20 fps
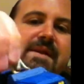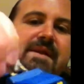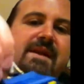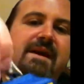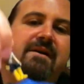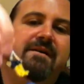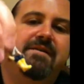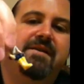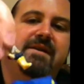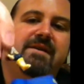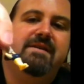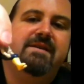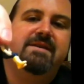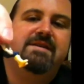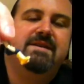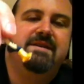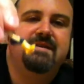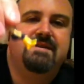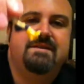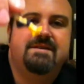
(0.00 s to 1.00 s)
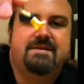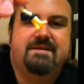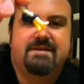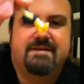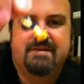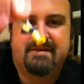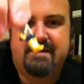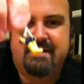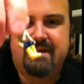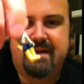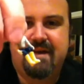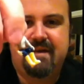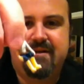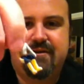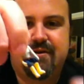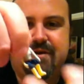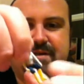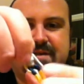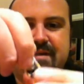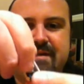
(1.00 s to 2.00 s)
Now I think this is
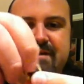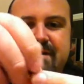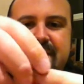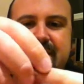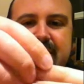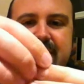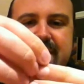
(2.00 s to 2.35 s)
interesting,